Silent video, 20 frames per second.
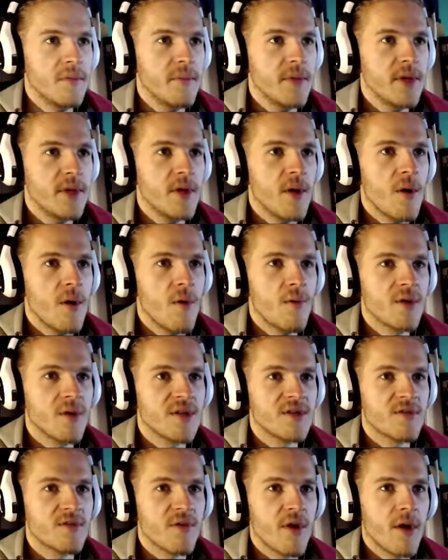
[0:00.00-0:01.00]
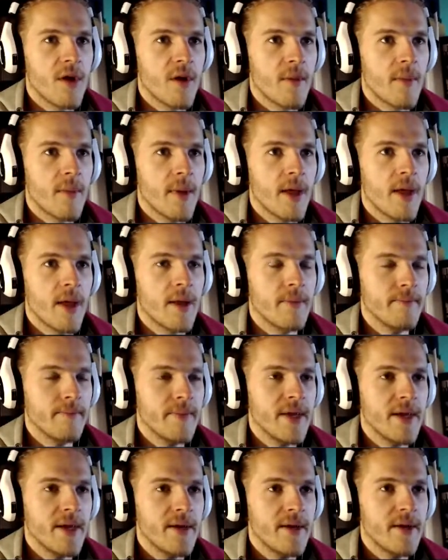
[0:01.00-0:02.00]
be always drunk, man.
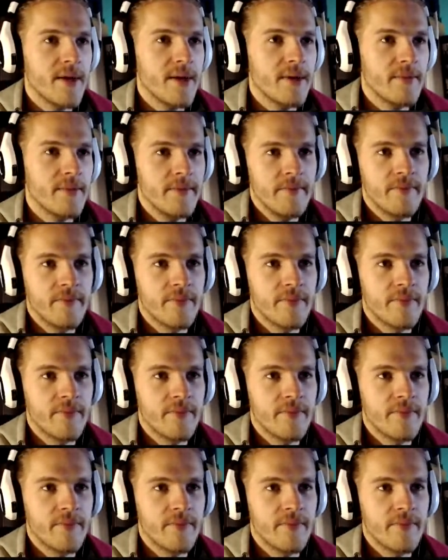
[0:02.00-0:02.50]
Um.